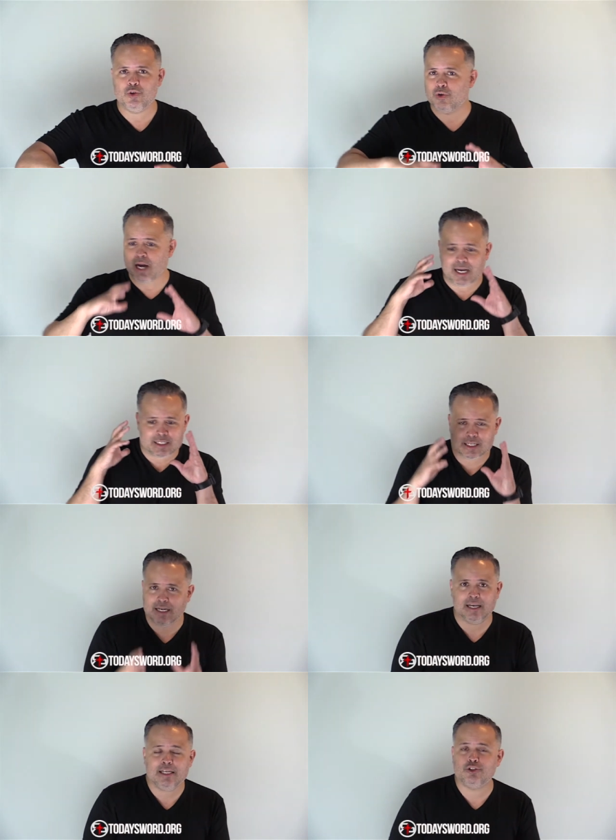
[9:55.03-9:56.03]
God is going
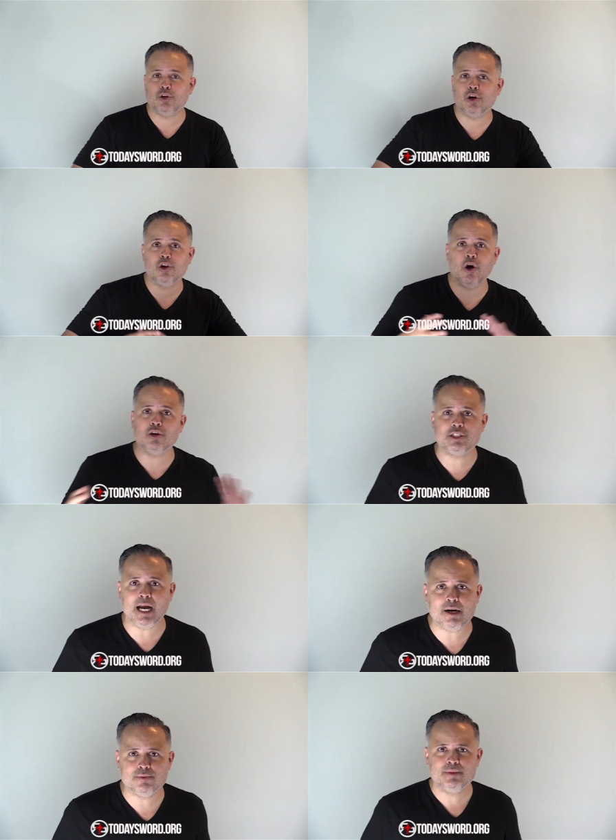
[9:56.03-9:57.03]
to lead you to launch
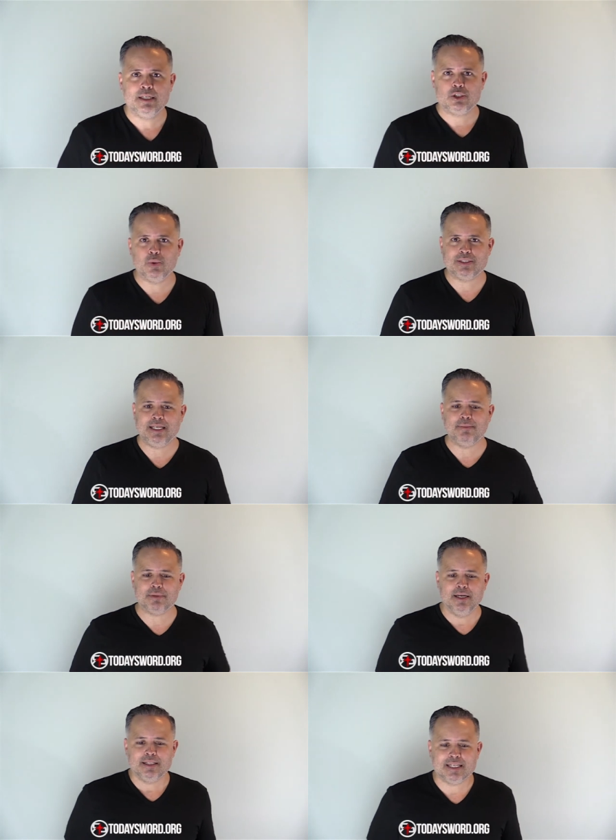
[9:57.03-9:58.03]
out to attempt
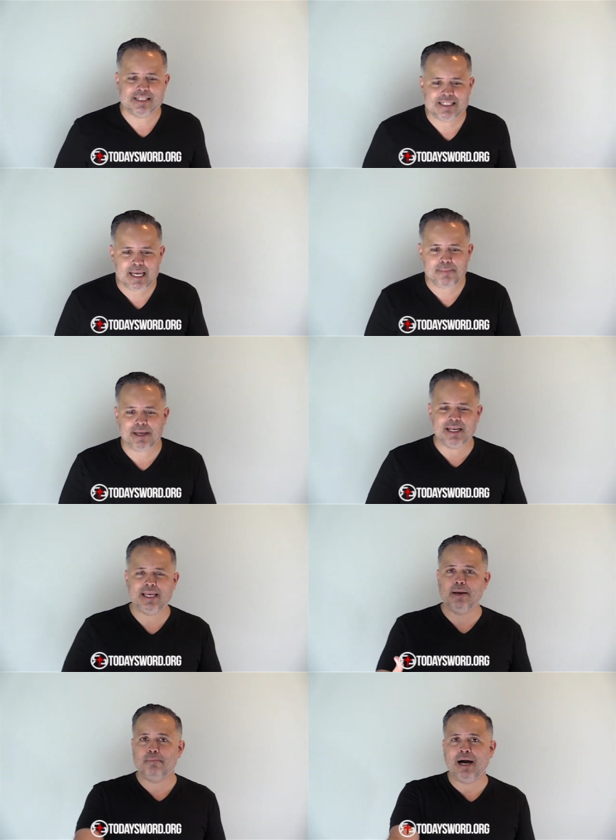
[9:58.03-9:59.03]
the seemingly
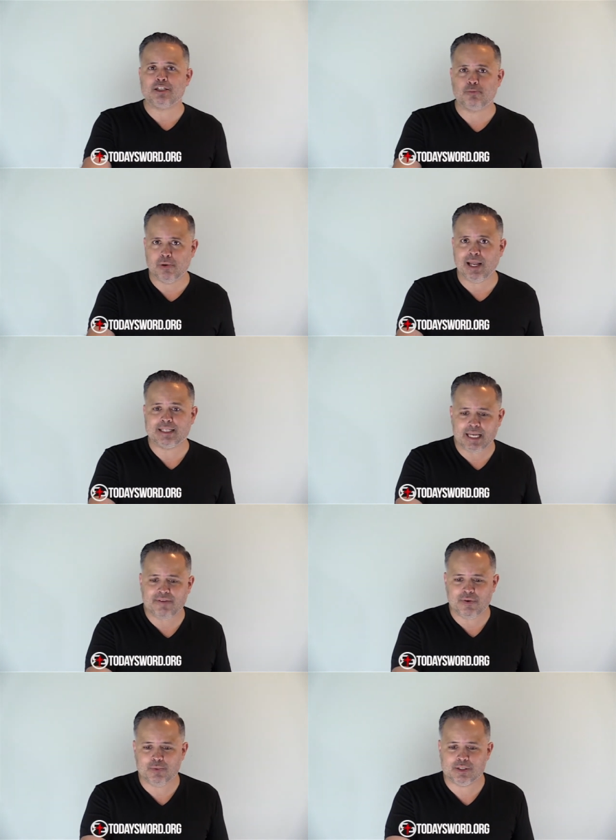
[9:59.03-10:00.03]
impossible, like
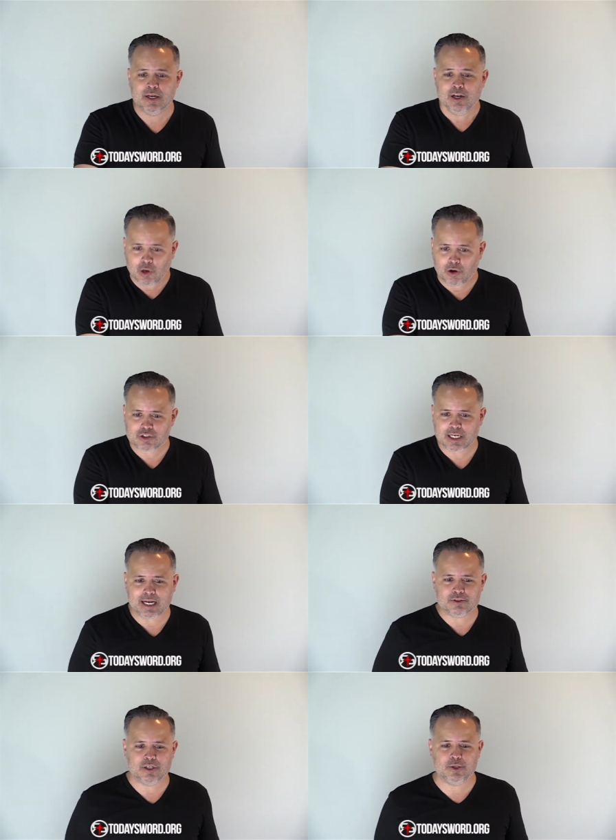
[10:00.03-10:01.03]
David was launching
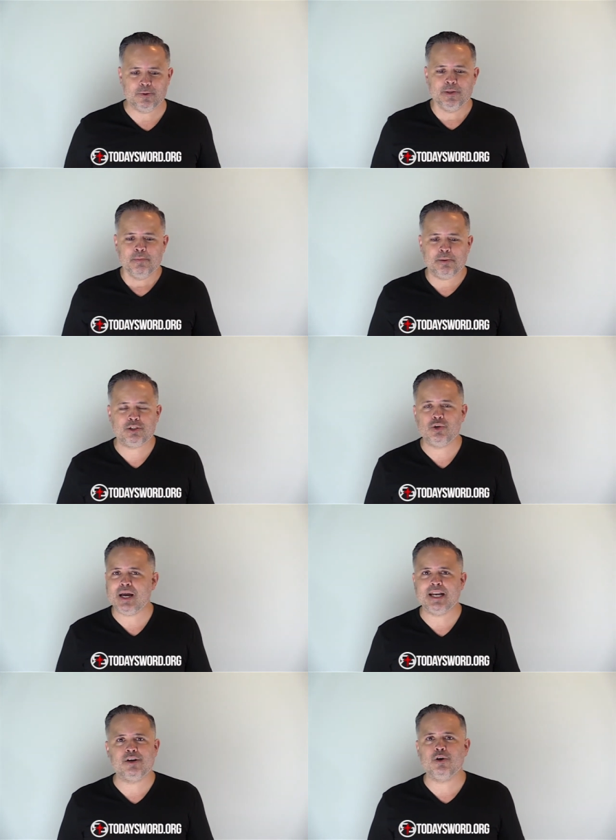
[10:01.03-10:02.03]
out to do. But you
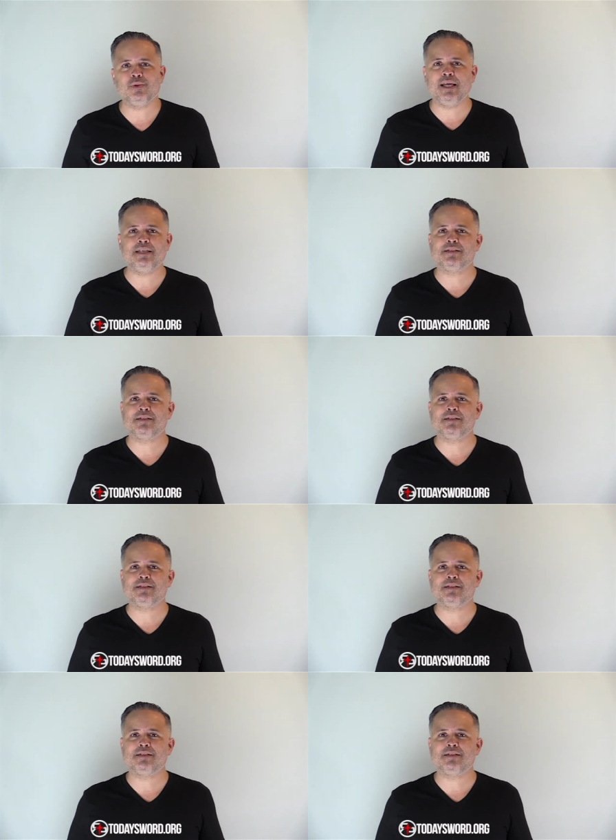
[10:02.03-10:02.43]
got to know that it's